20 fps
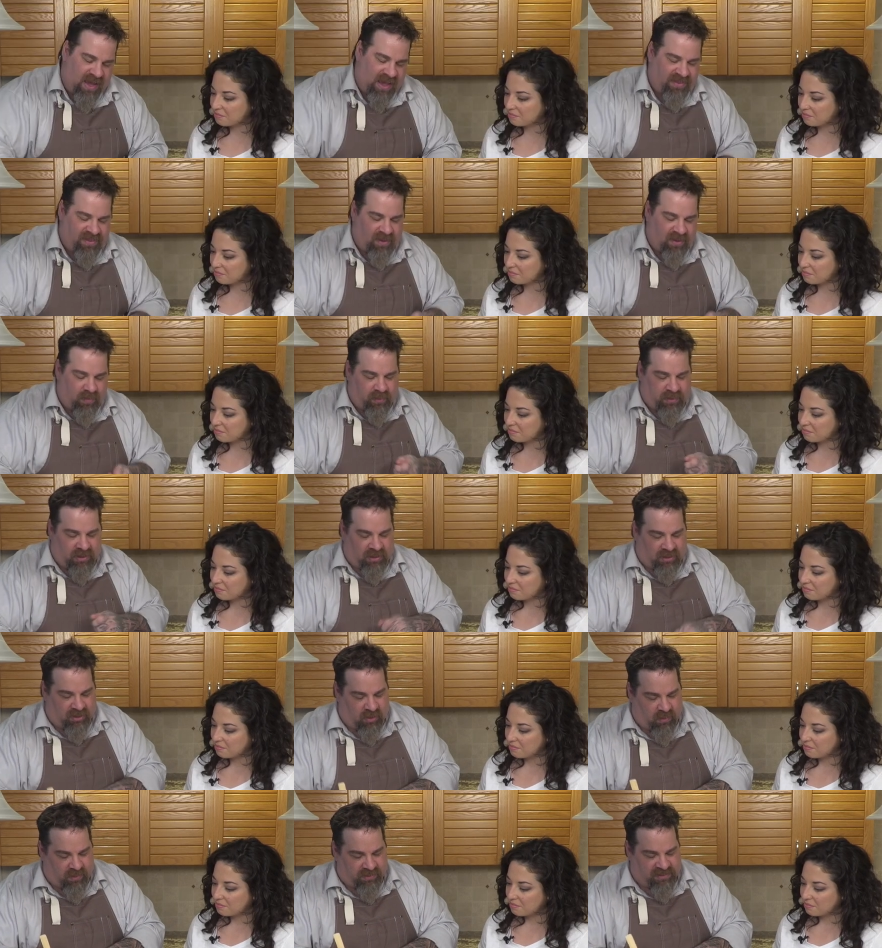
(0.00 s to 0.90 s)
Speaker 1: and then we're gonna
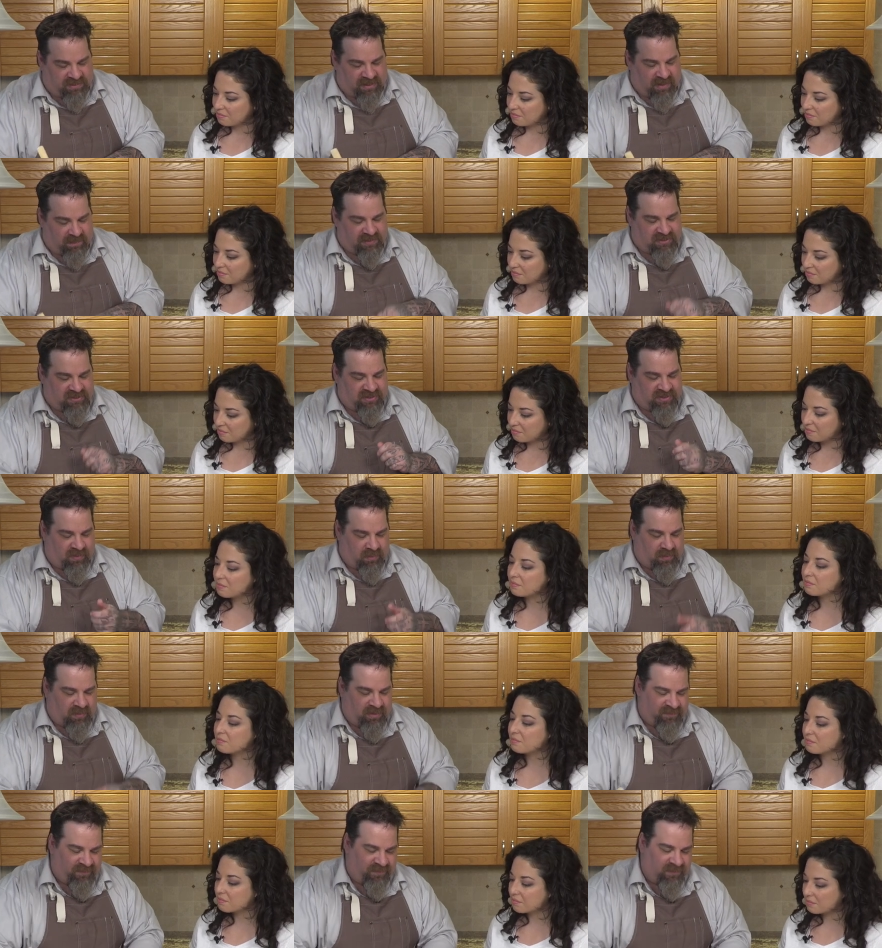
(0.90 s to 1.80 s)
lower the temperature. Then
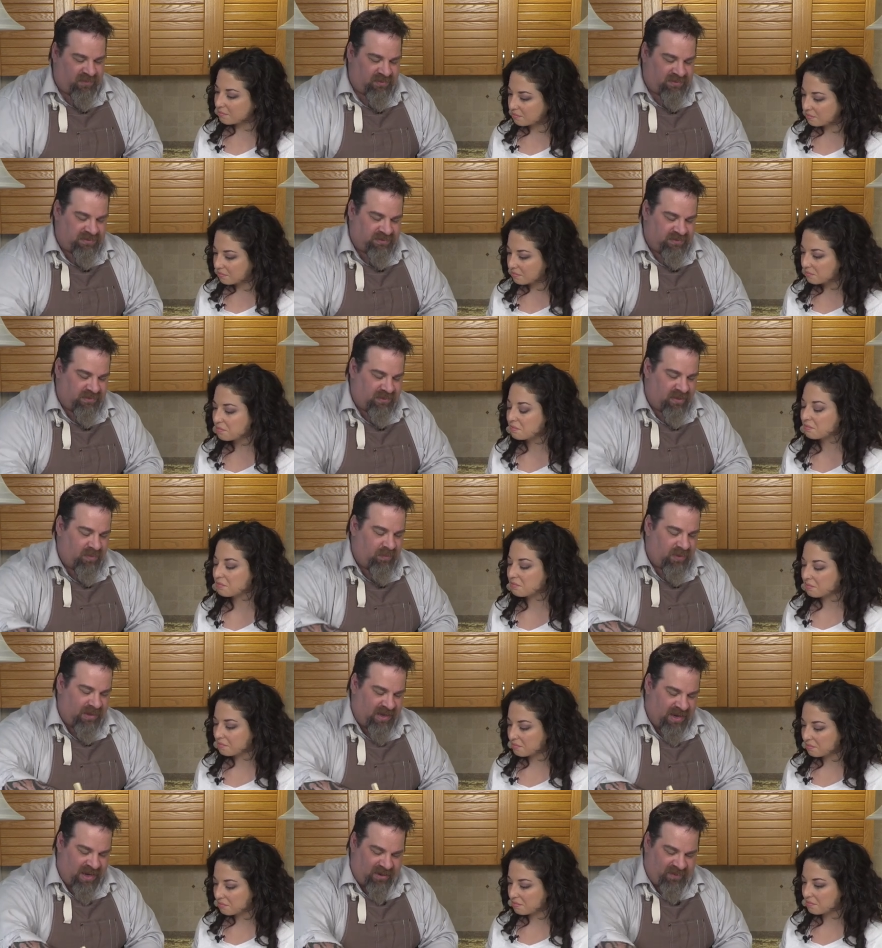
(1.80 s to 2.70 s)
we're gonna first, then
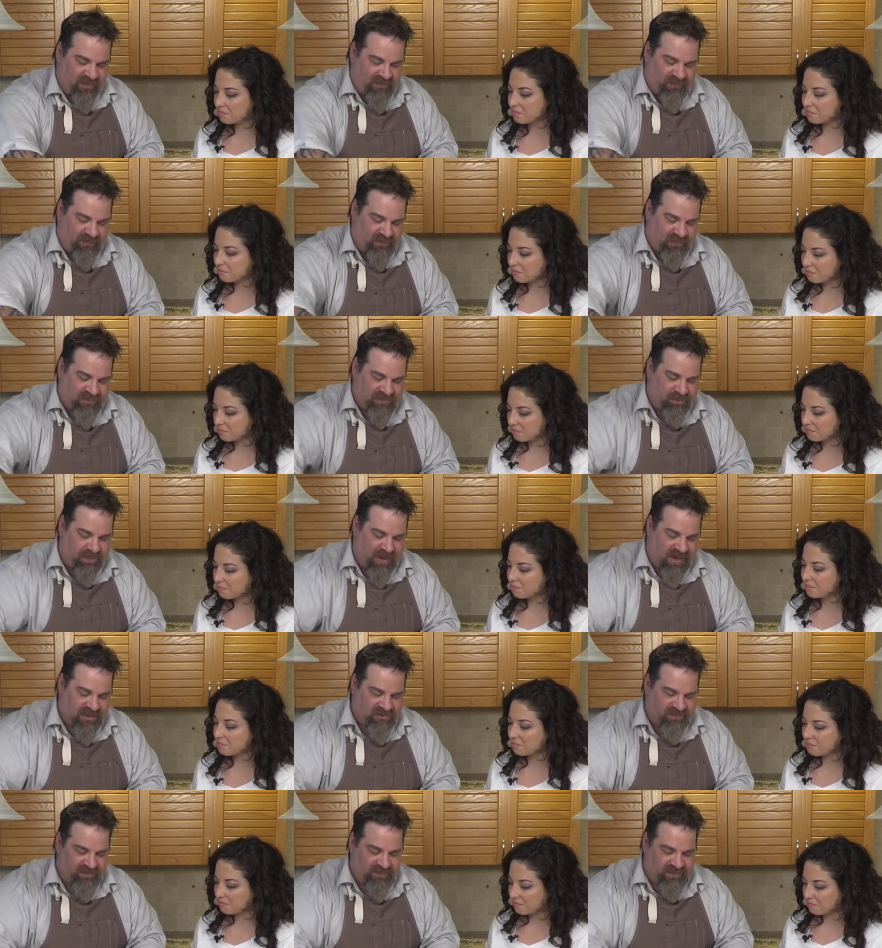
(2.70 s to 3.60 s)
we're gonna add our first
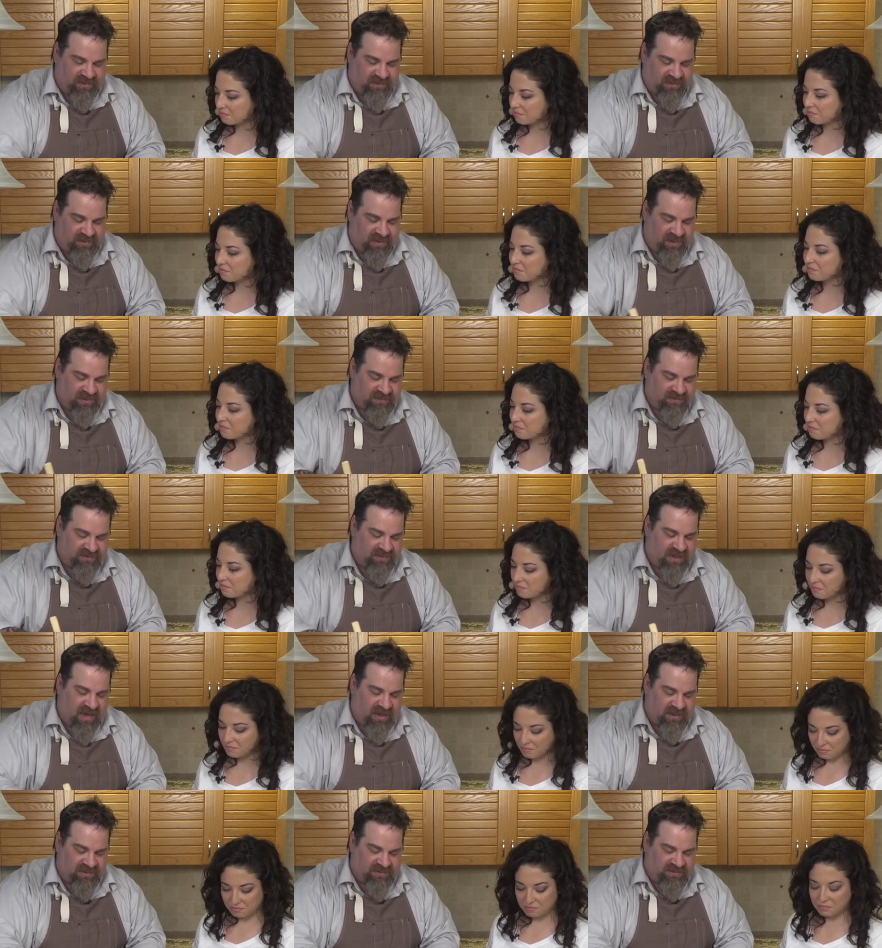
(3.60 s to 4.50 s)
batch of the uh,
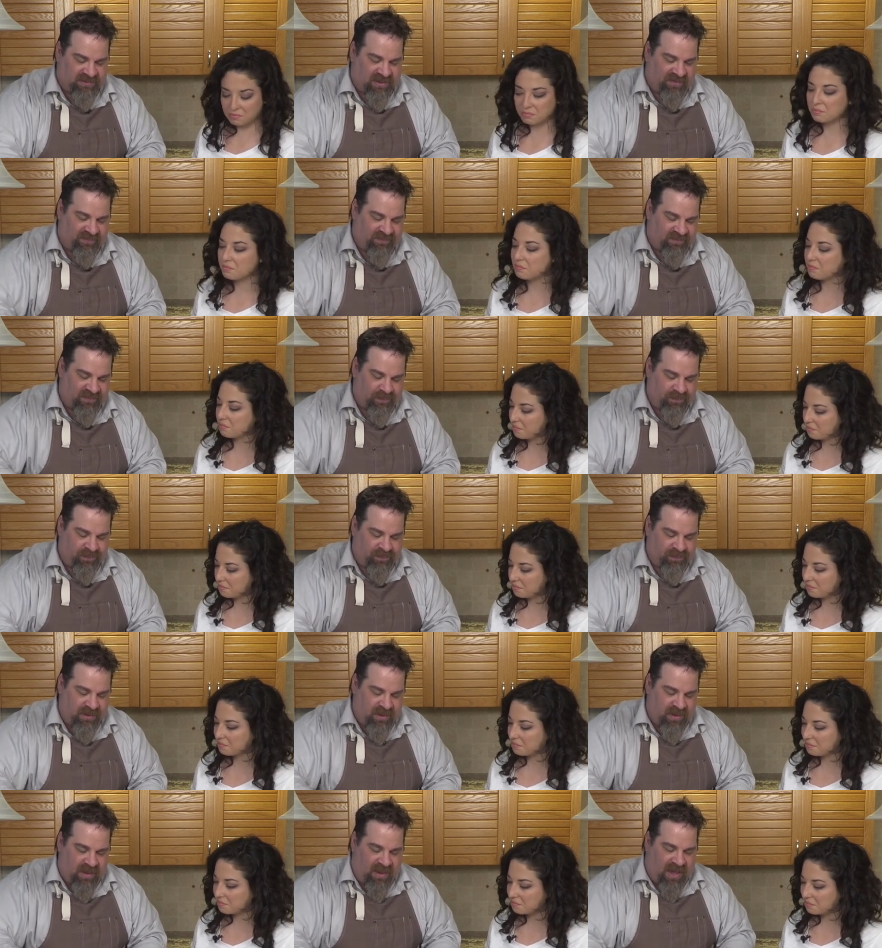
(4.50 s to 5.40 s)
stock itself.
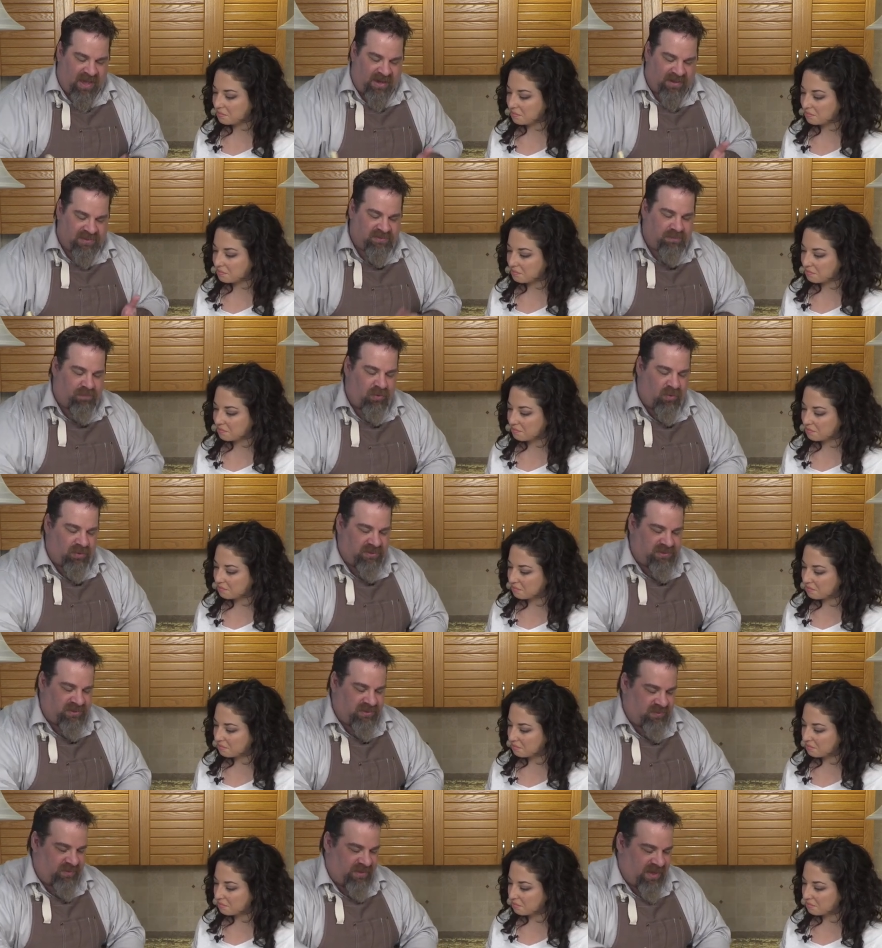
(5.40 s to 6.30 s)
And it's important to do